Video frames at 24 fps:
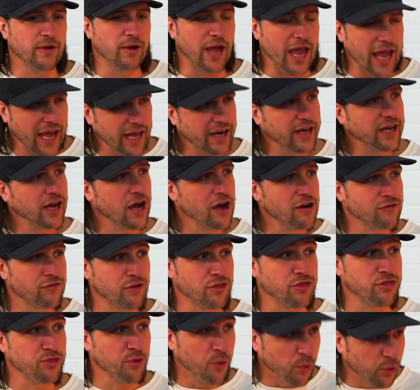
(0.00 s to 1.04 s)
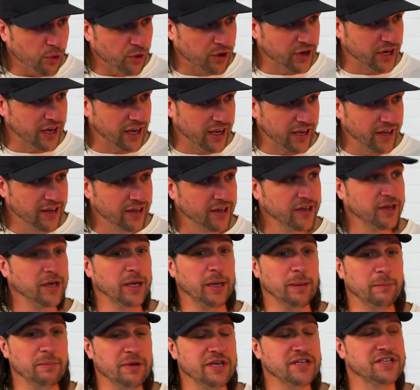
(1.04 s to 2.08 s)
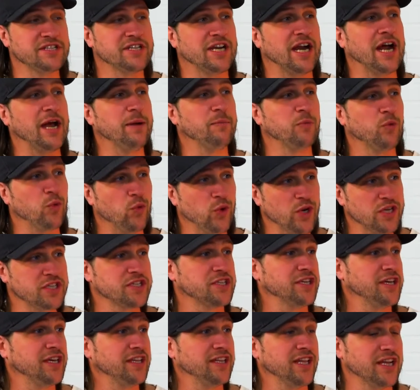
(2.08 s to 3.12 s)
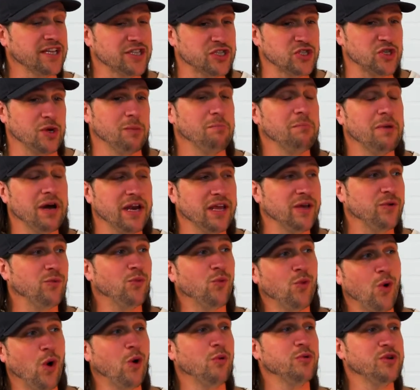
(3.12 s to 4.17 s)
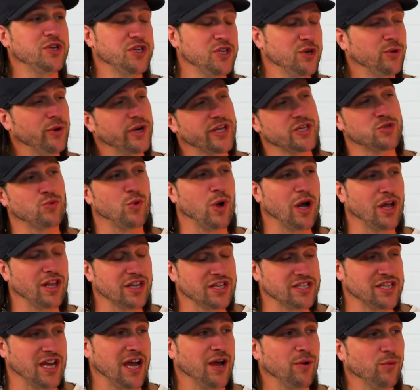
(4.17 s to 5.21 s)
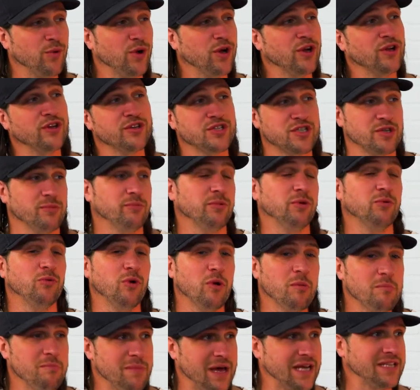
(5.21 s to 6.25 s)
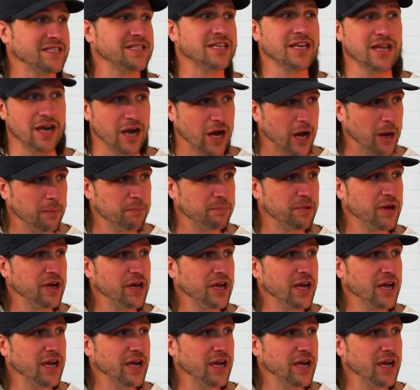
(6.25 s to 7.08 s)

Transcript: handing off authority means that I'm risking that somebody won't do it as well as I will. Someone will mess it up.